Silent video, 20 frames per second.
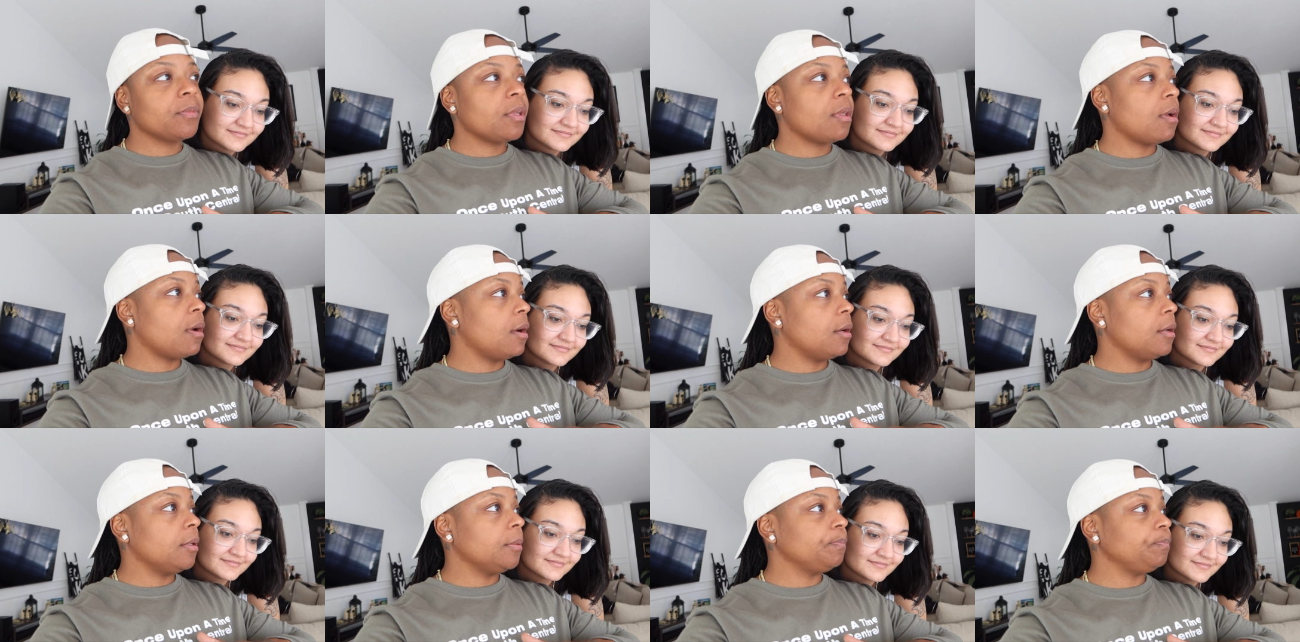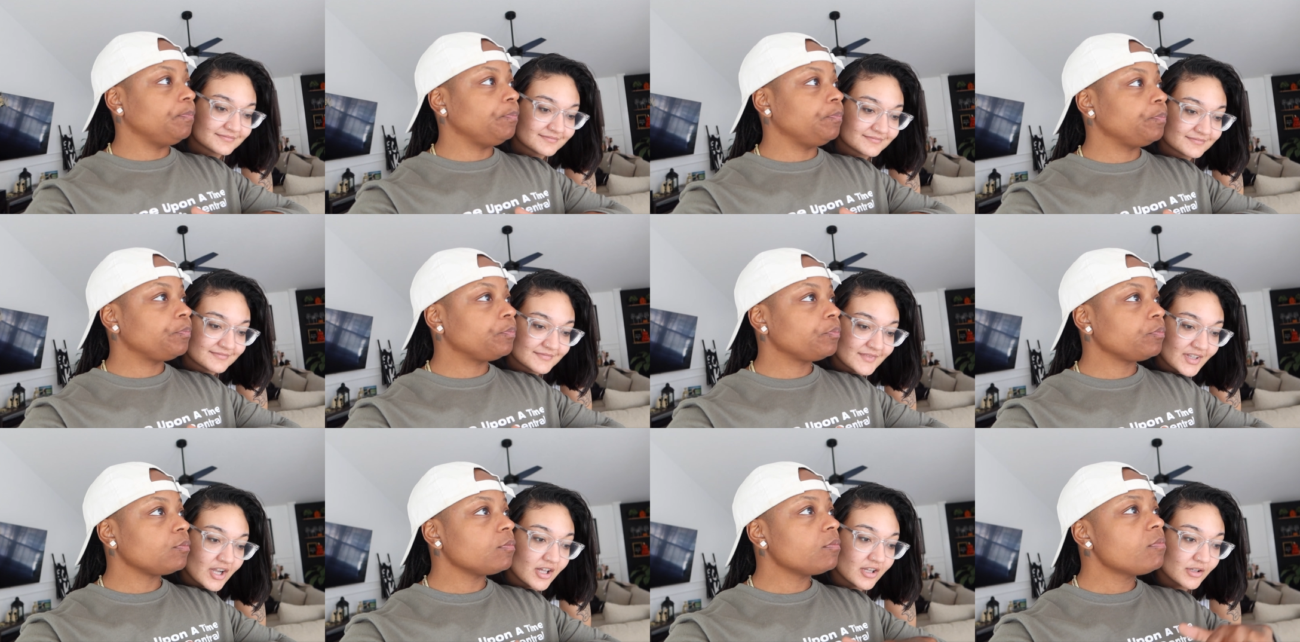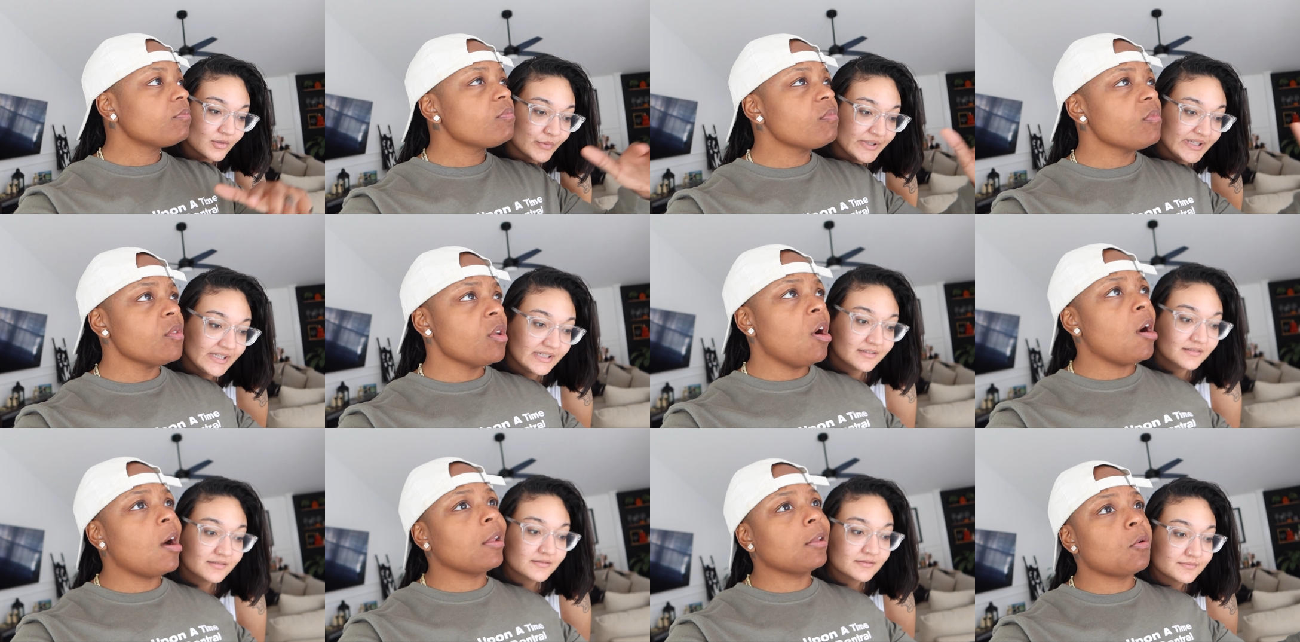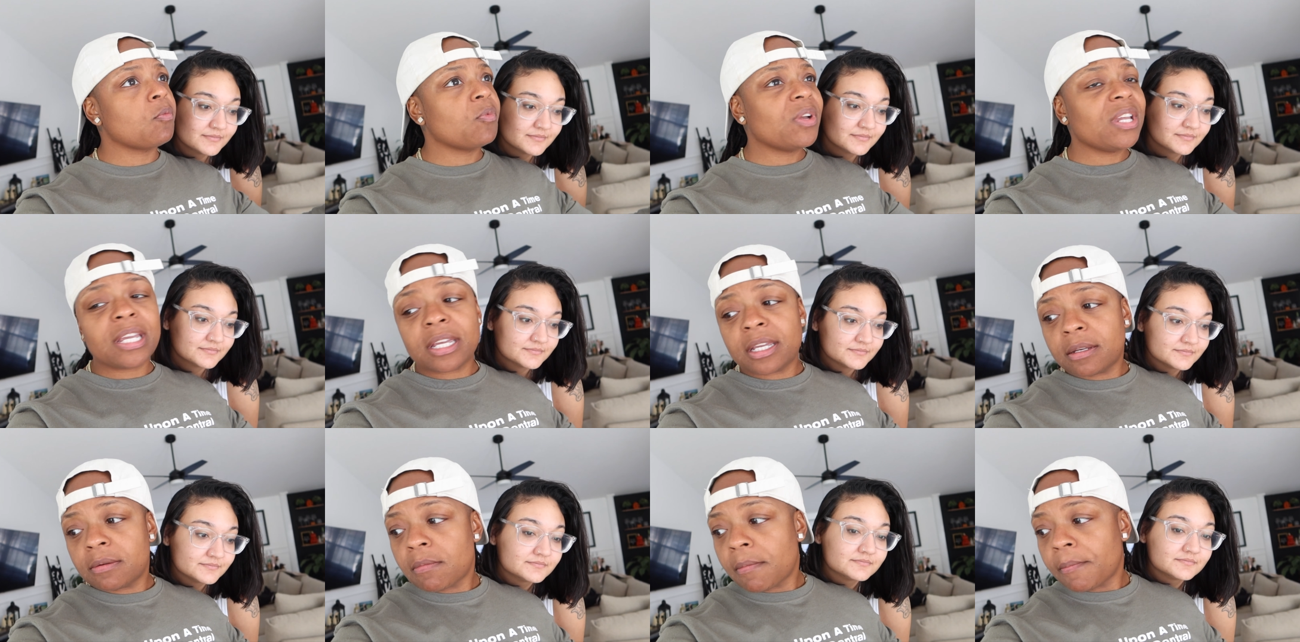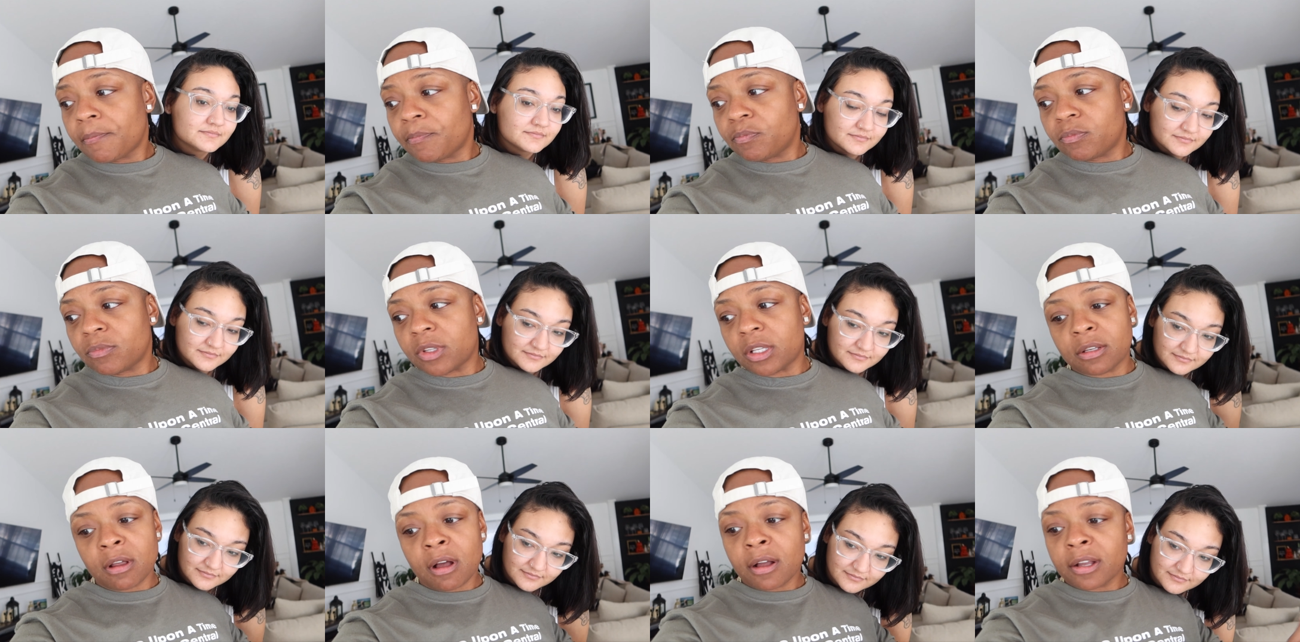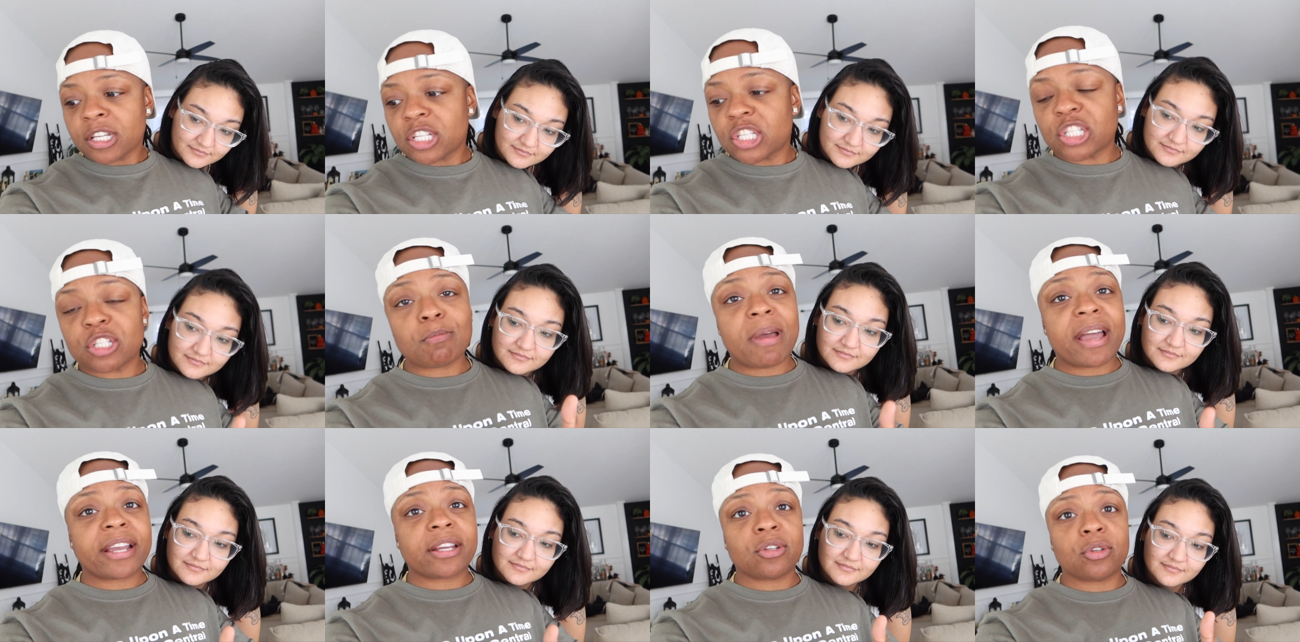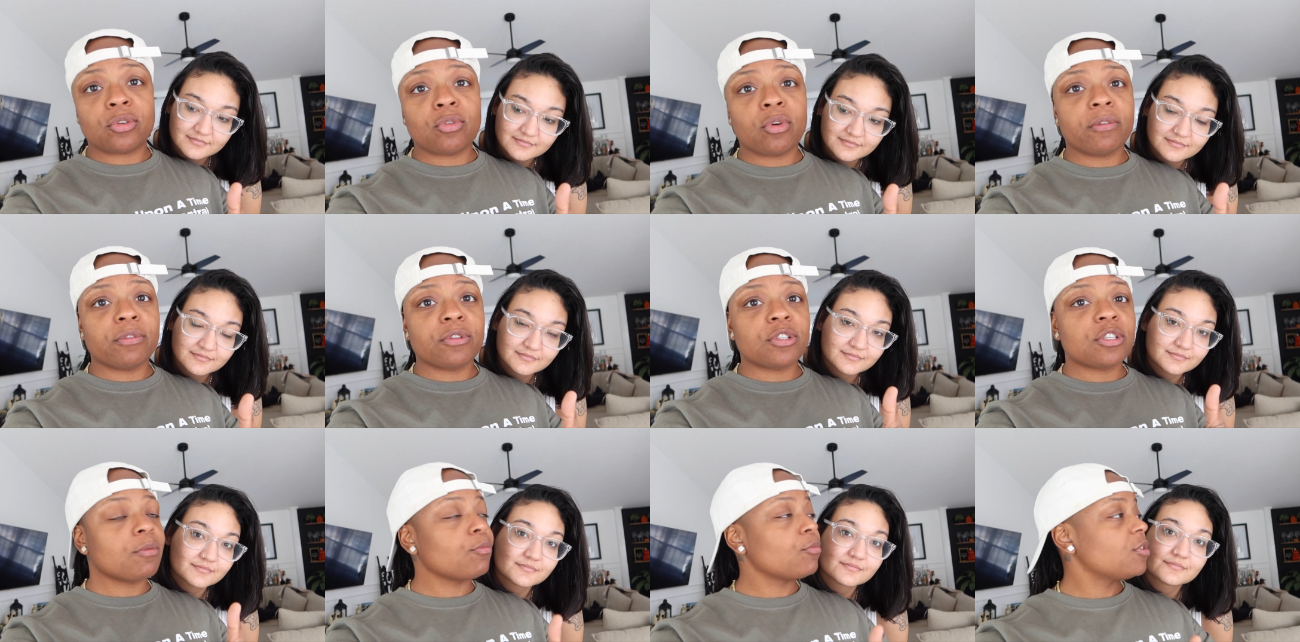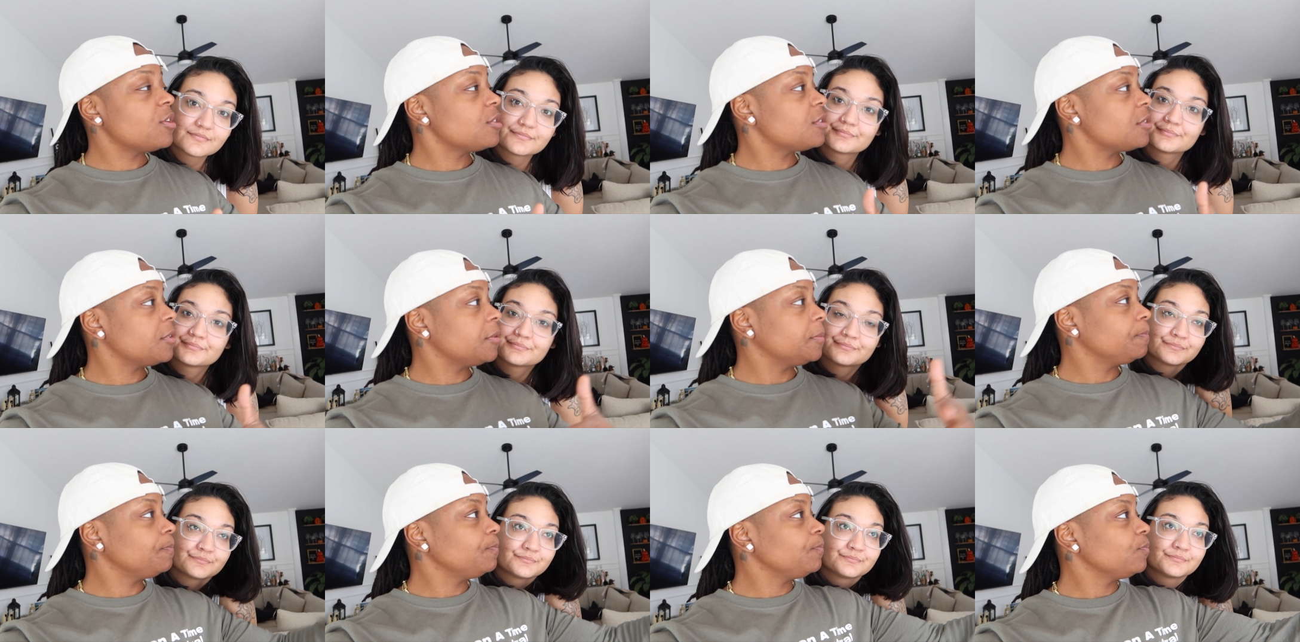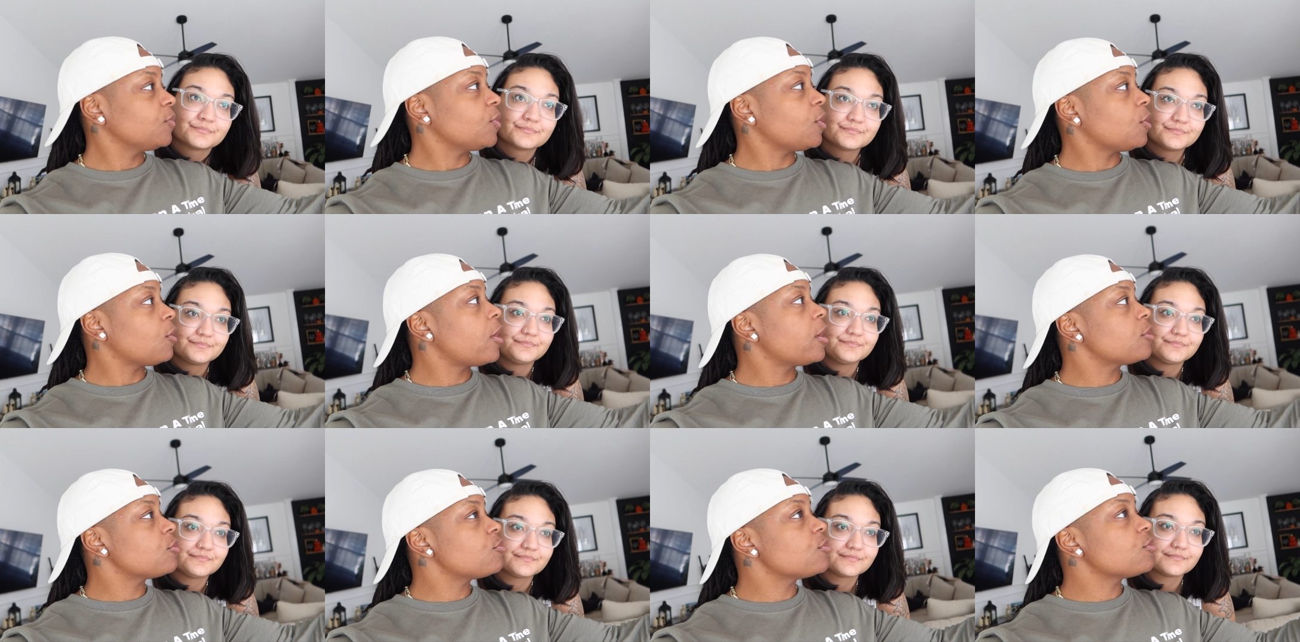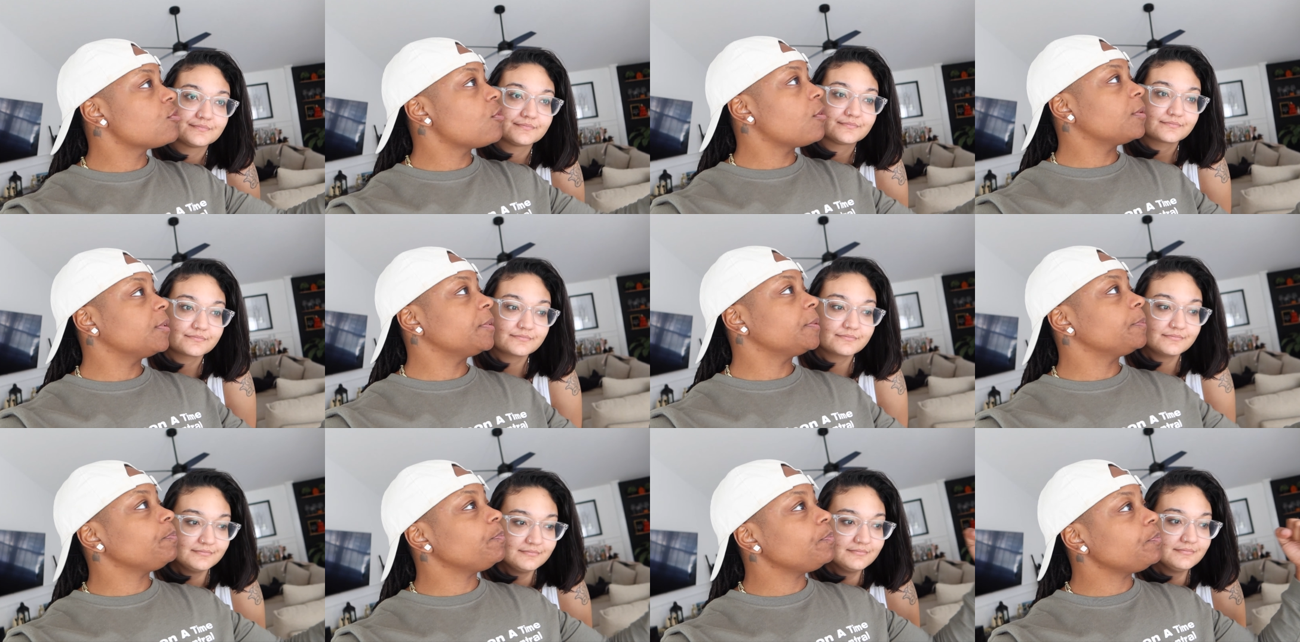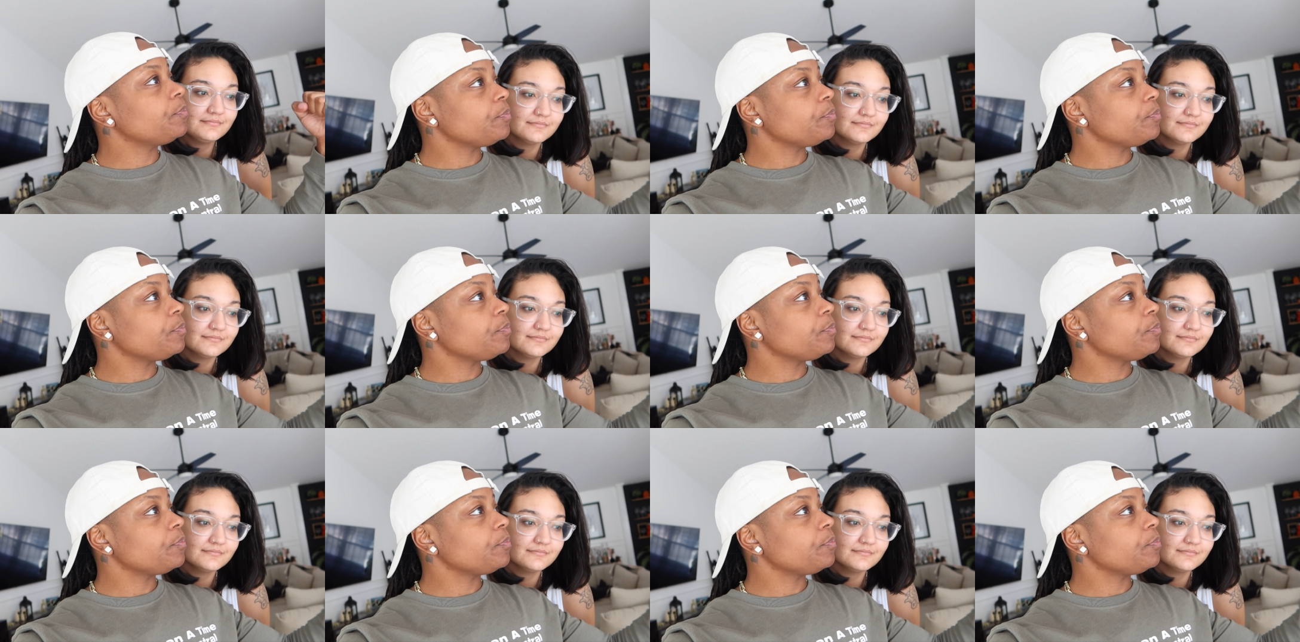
Speaker 1: um, Halloween. Halloween. The dog is smacking the door for some reason. The laundry's going.